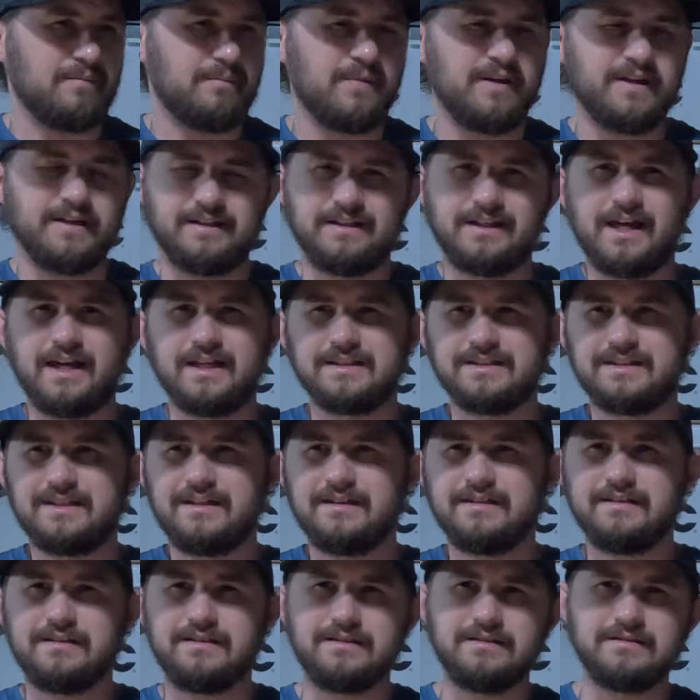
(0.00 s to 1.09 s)
like
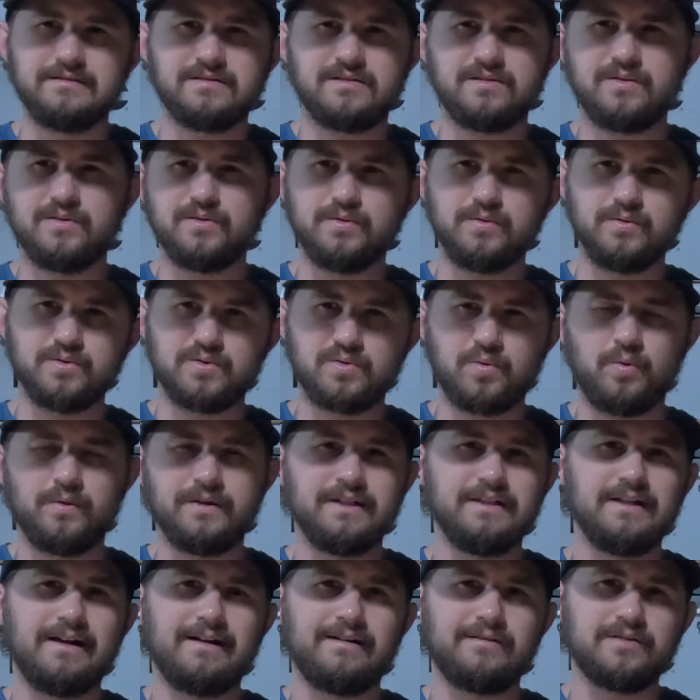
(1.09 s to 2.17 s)
$19 to
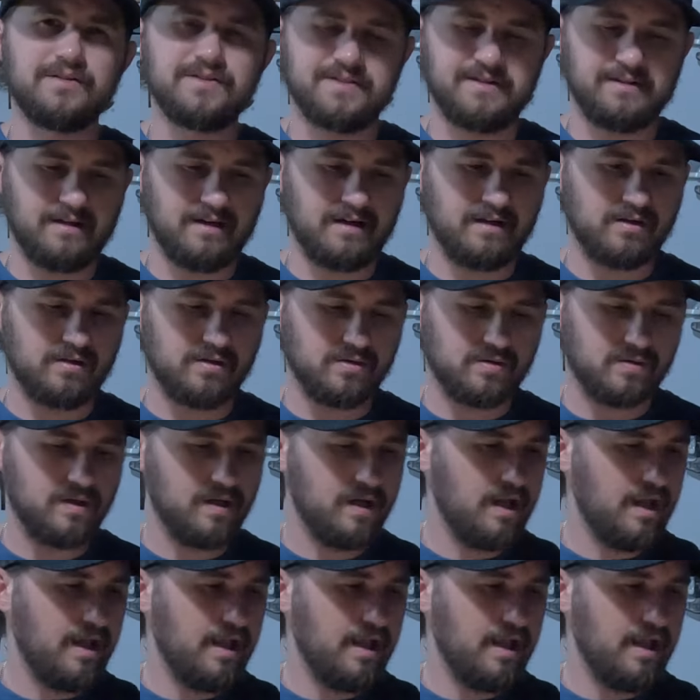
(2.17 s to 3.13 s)
$20 an arrow.